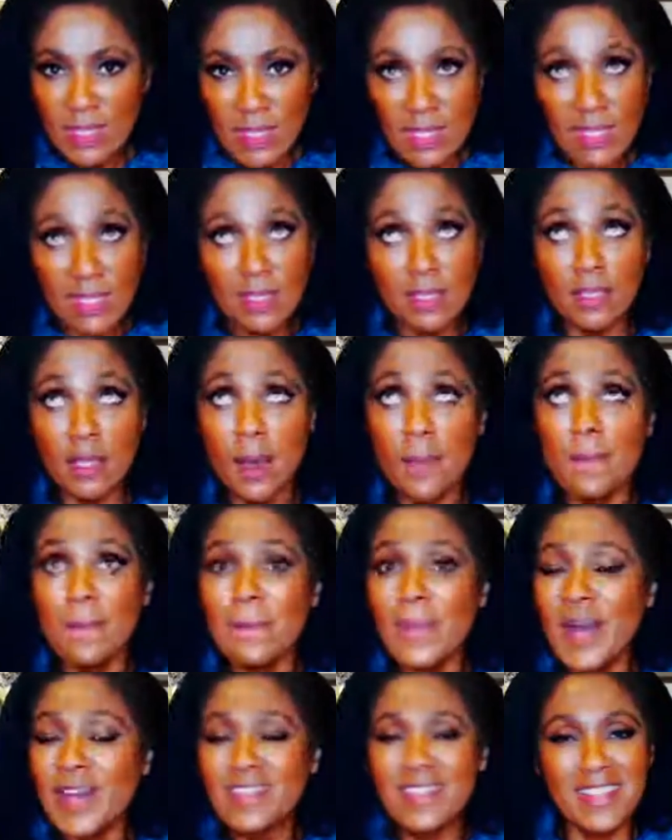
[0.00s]
is an
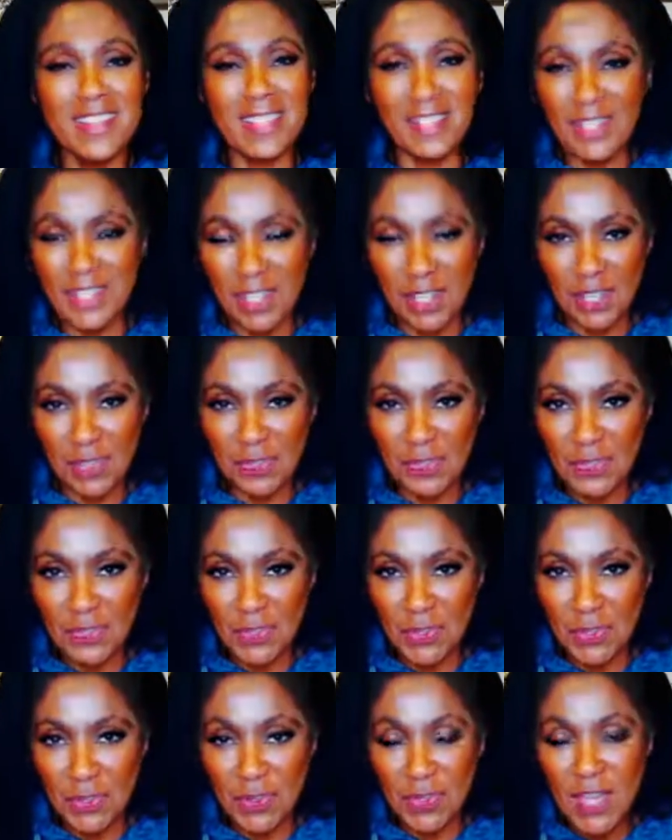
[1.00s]
abundance of
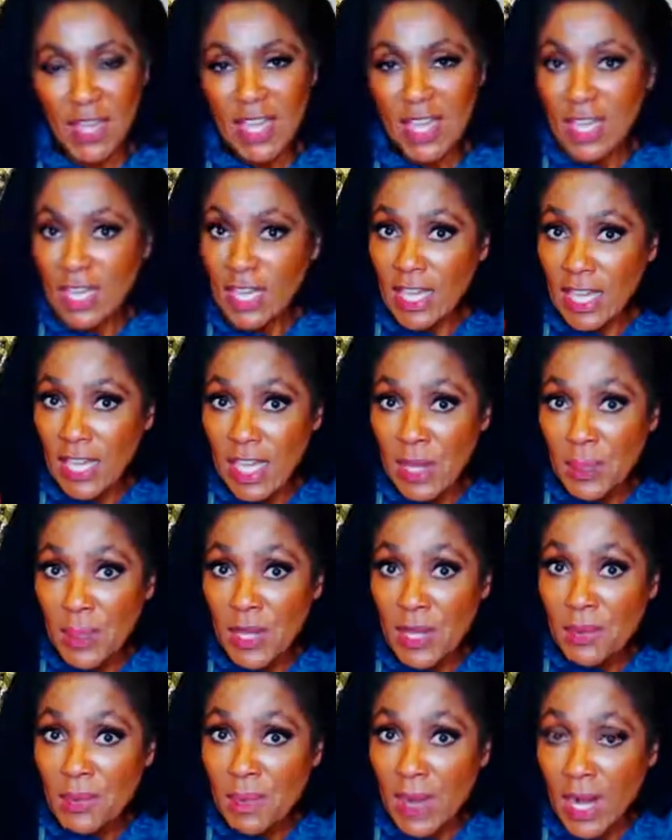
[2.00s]
food, keep
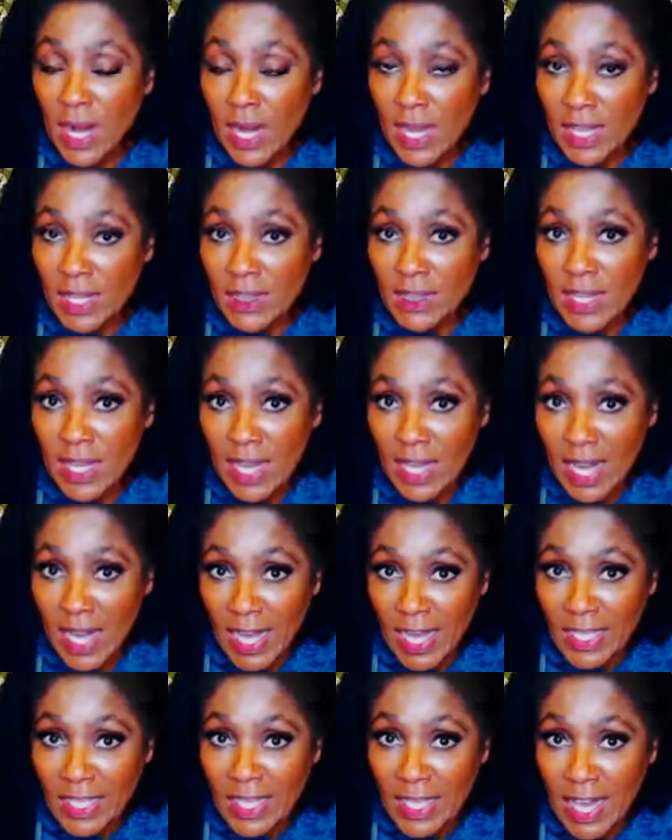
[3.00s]
in mind the
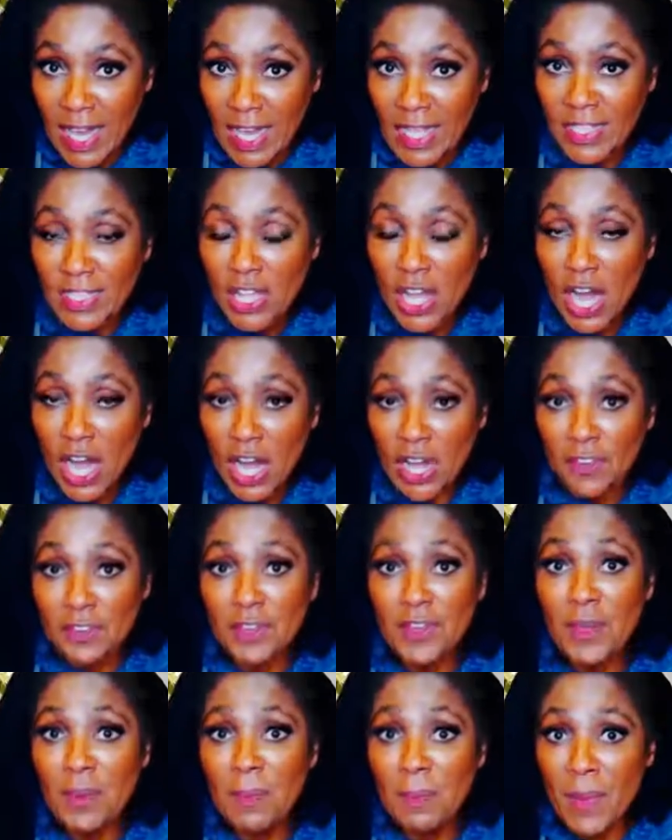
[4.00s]
guidelines
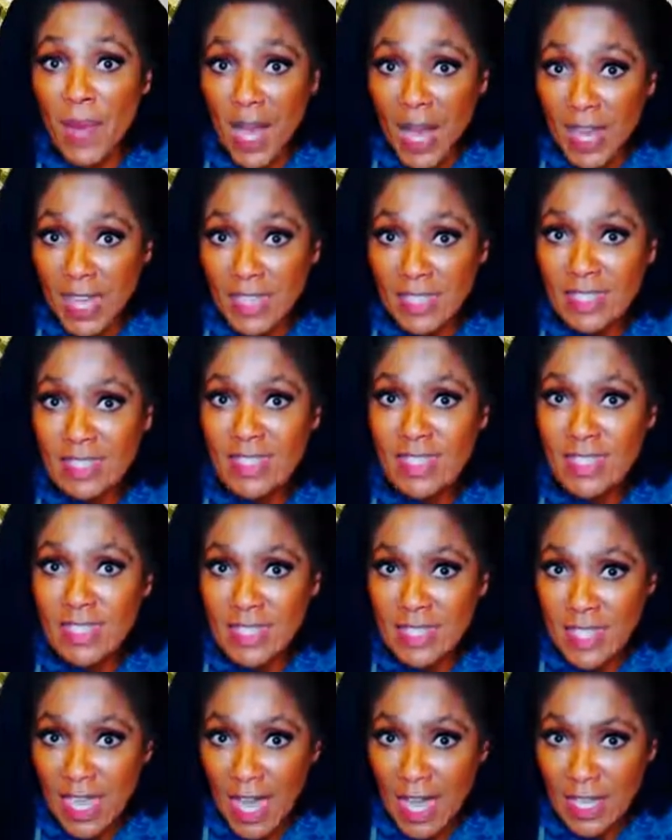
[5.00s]
of the MIND
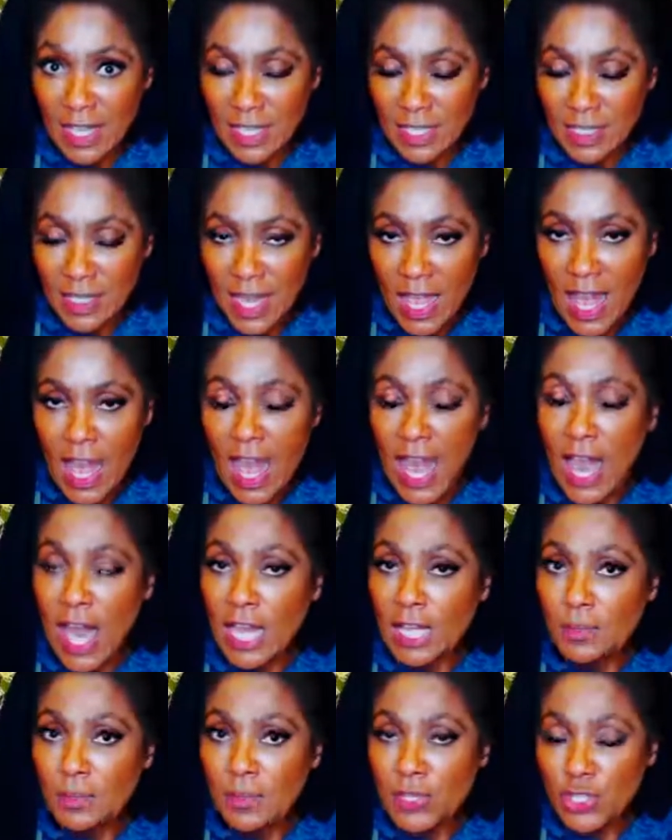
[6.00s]
diet
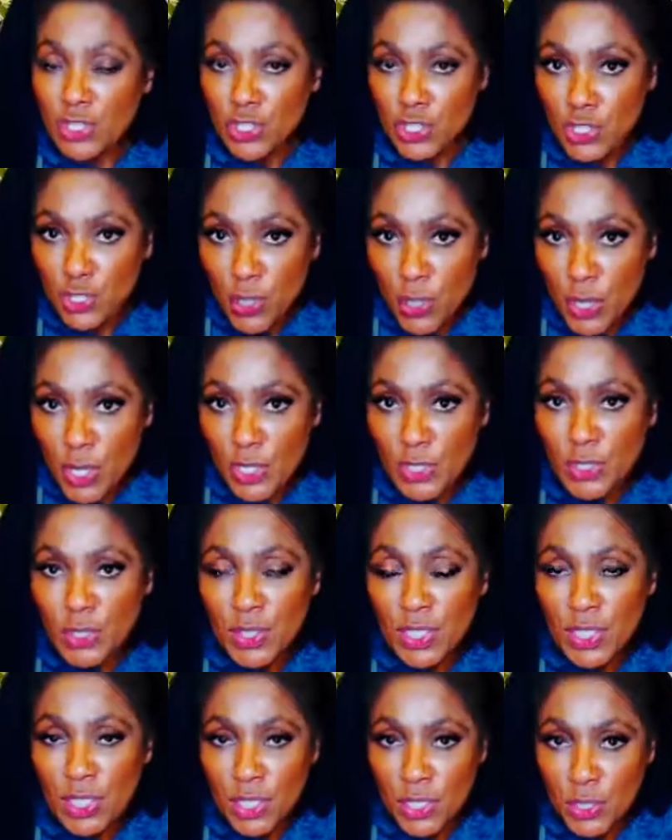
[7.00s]
and be sure
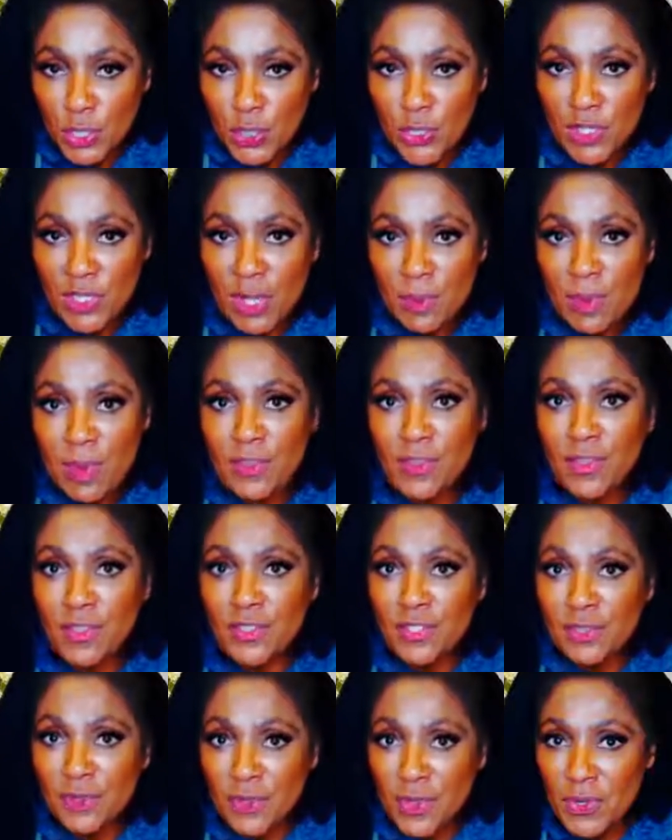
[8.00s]
to include some of
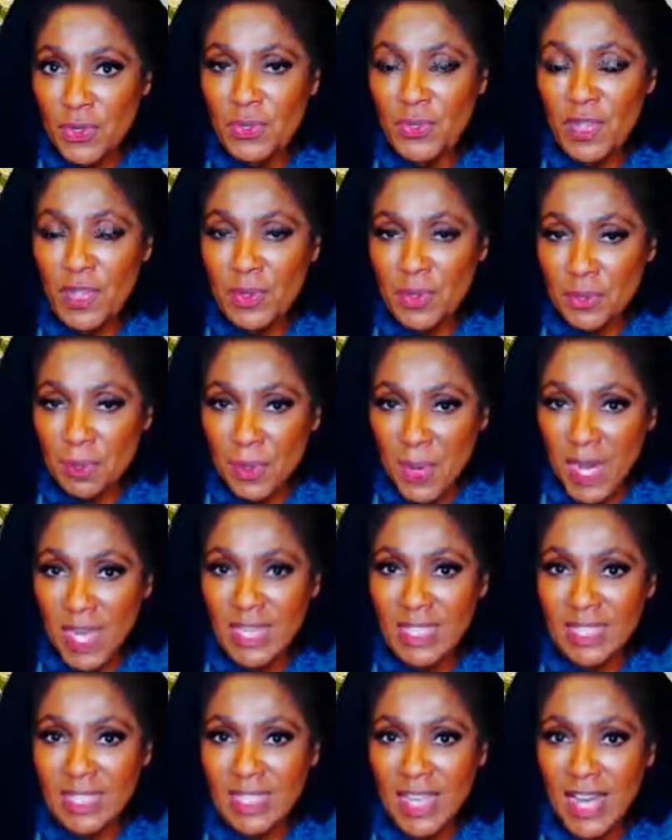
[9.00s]
those foods on the
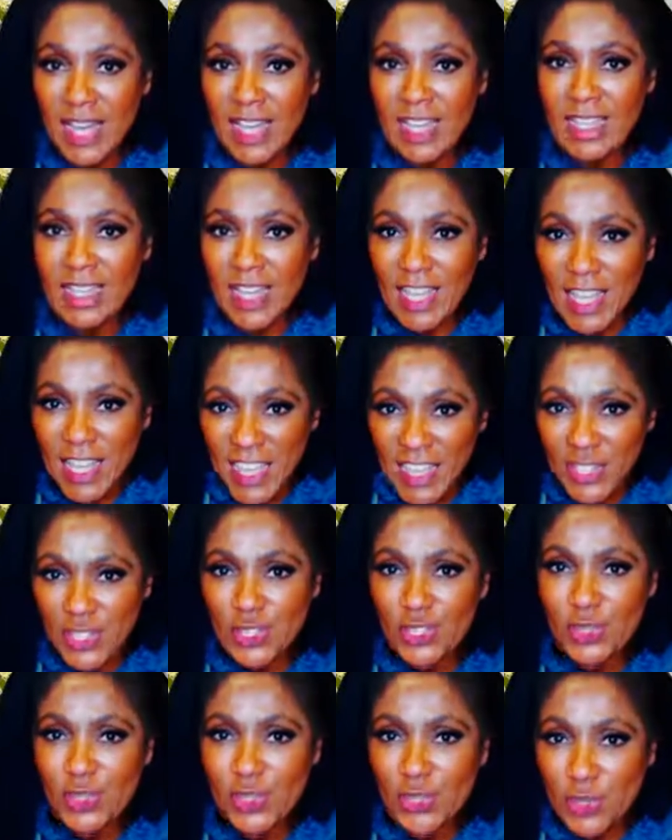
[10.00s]
MIND diet
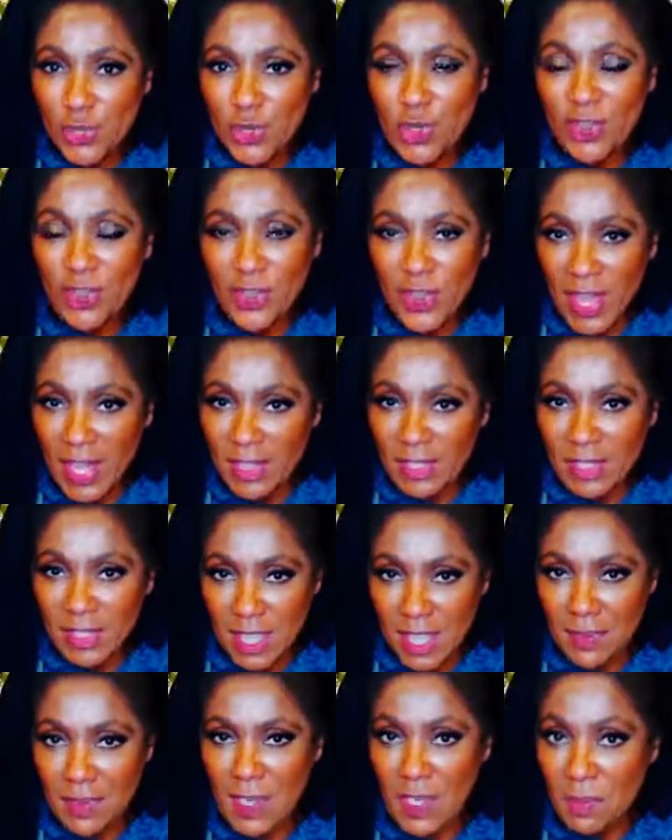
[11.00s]
into your
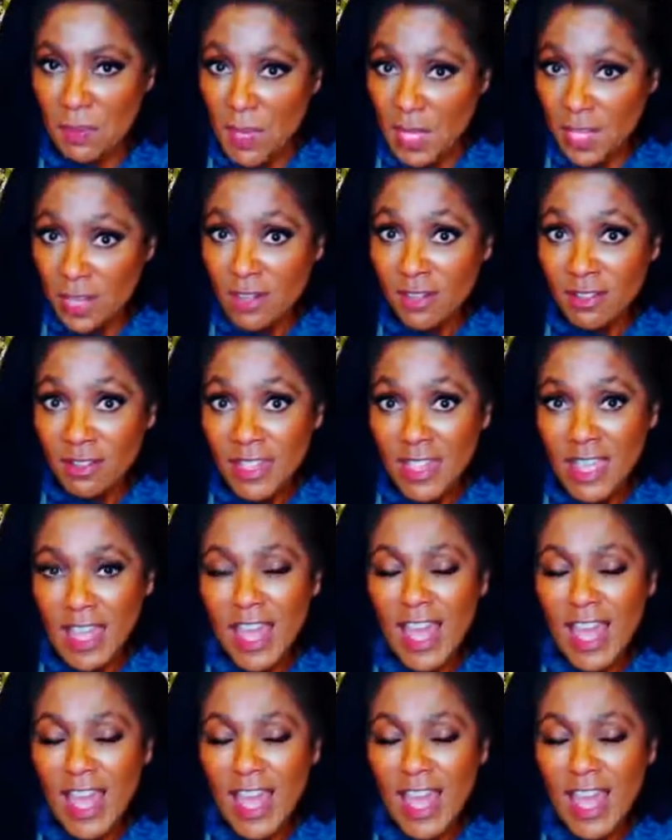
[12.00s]
Thanksgiving meal